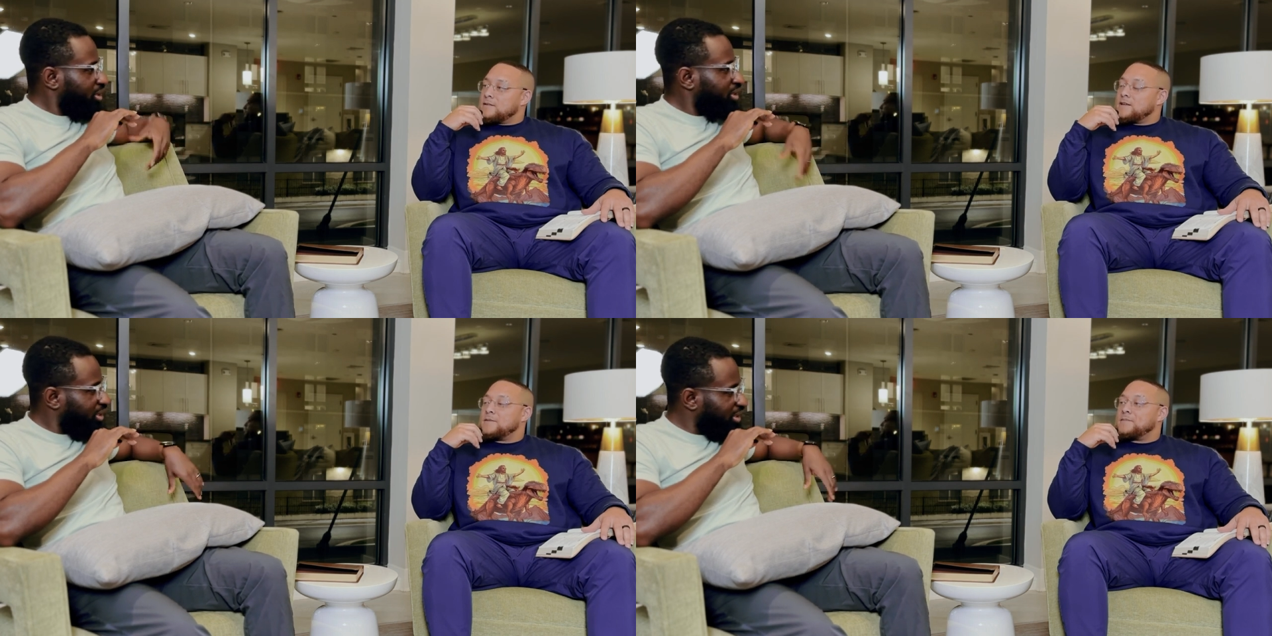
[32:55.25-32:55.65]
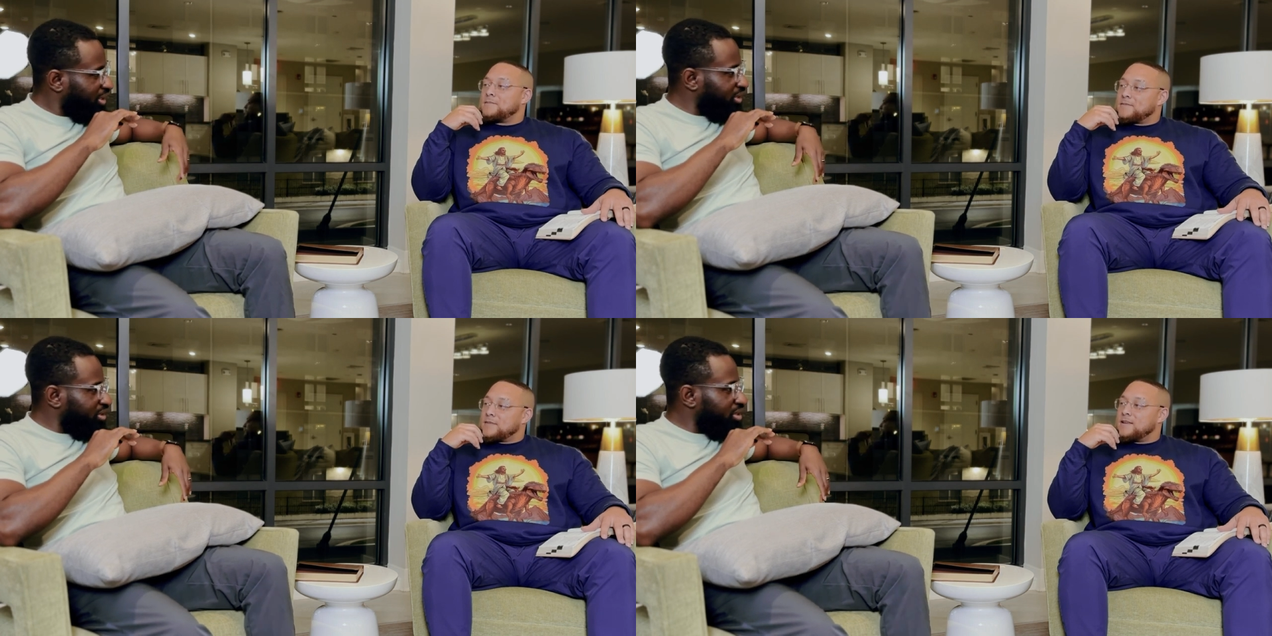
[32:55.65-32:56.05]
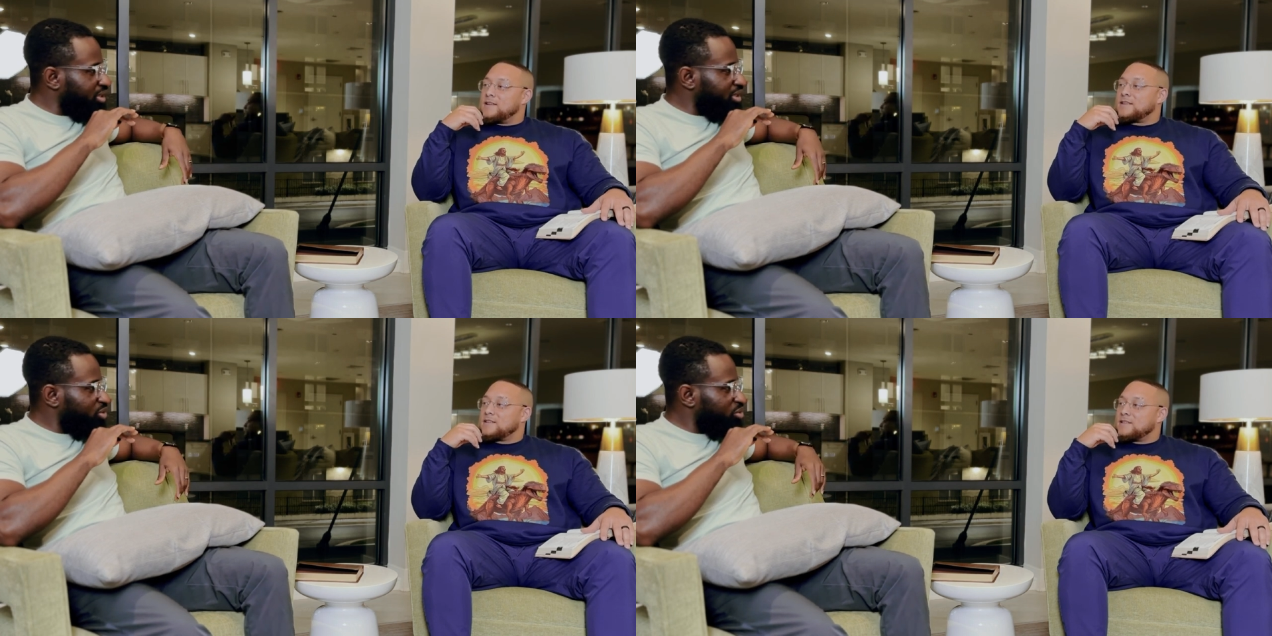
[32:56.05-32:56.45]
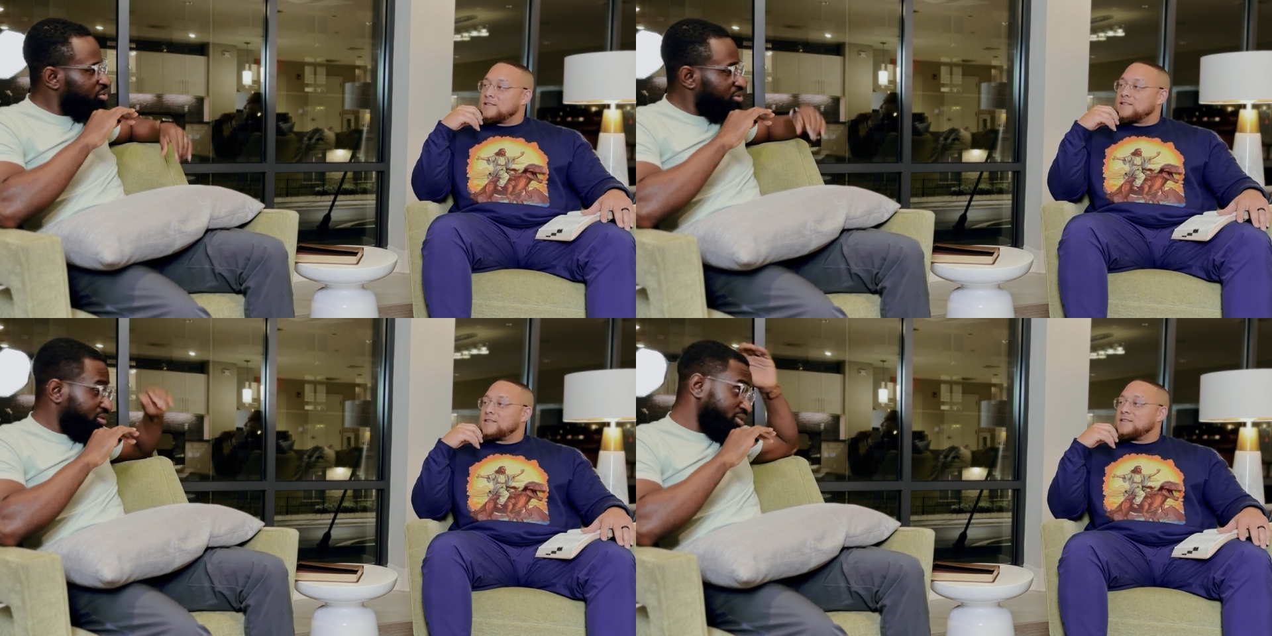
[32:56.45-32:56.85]
Speaker 1: Yeah. You yeah. can
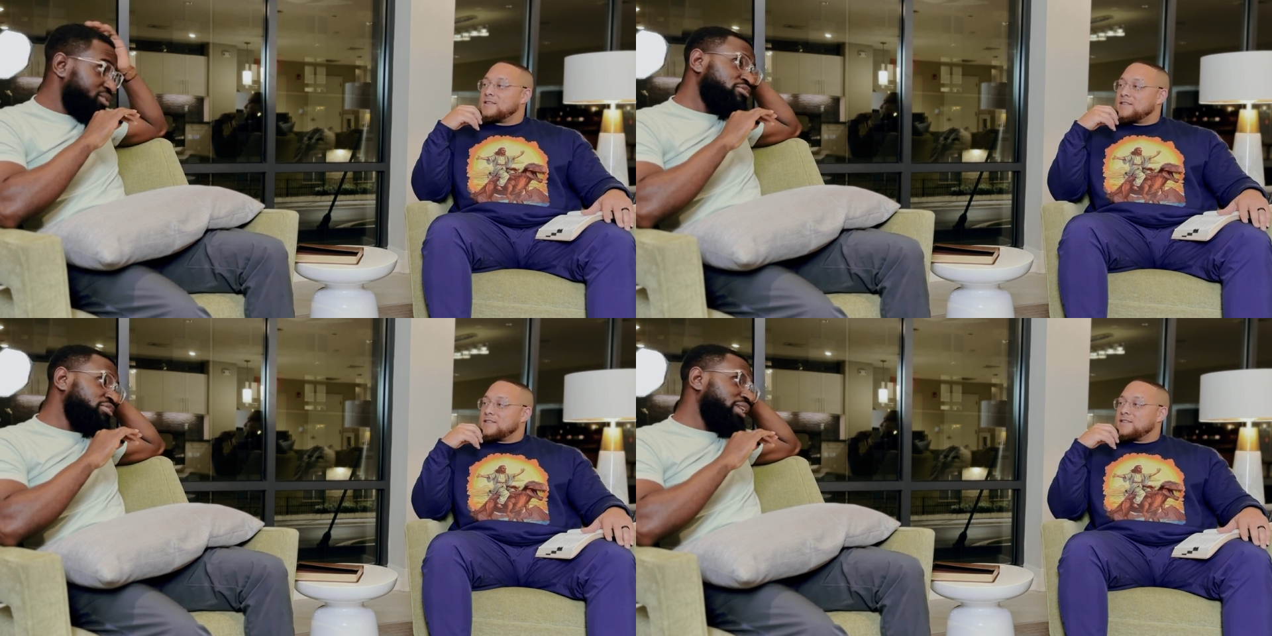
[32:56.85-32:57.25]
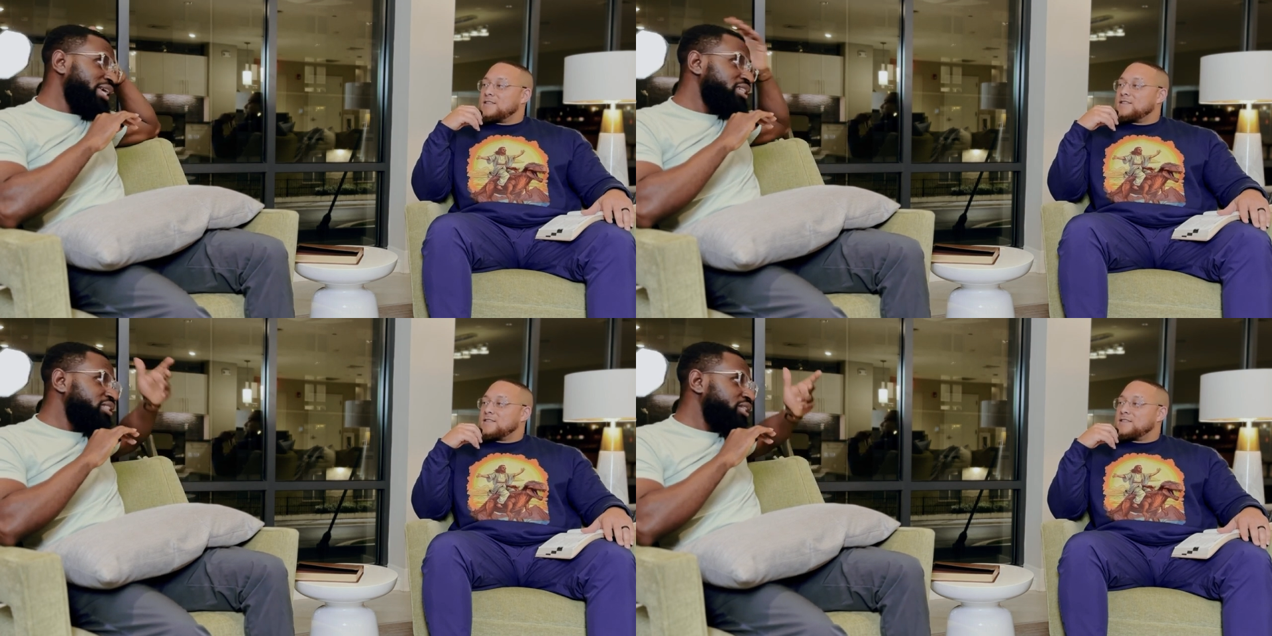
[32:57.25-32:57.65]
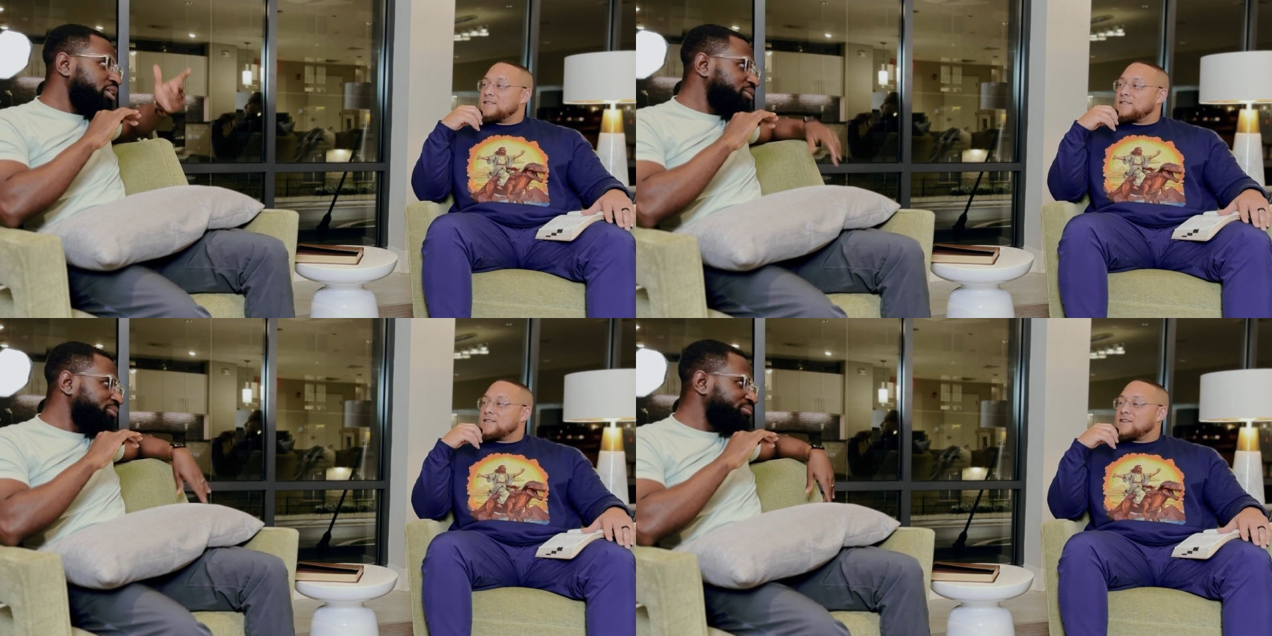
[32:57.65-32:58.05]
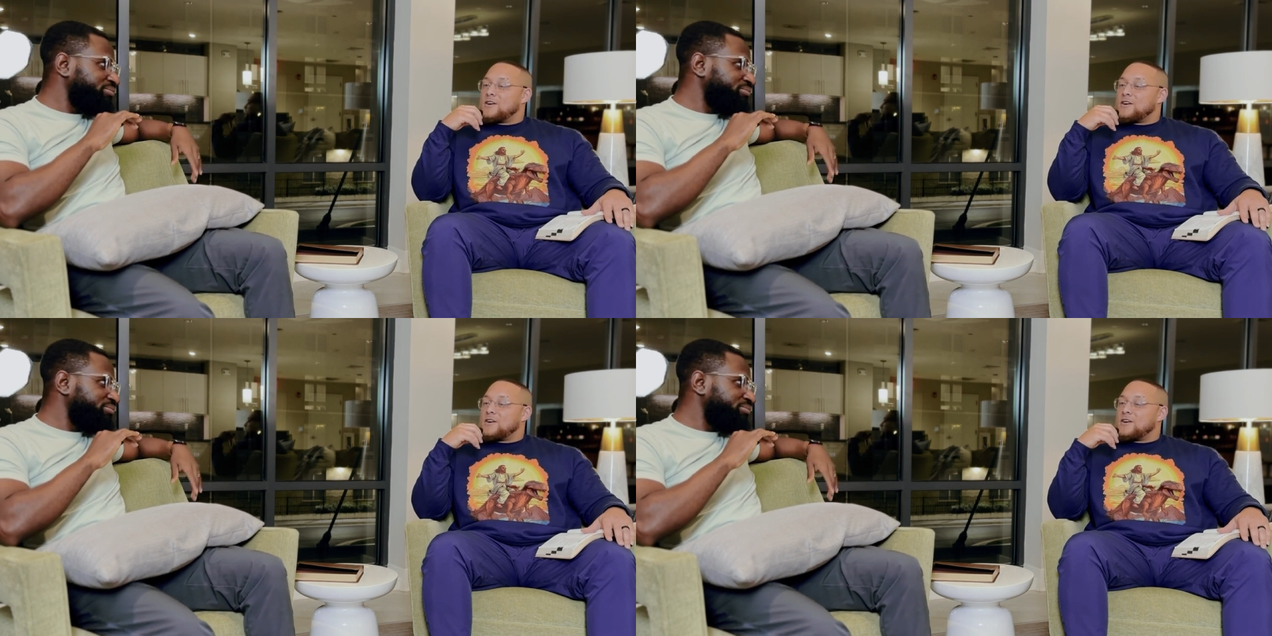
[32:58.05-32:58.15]
use fellatio.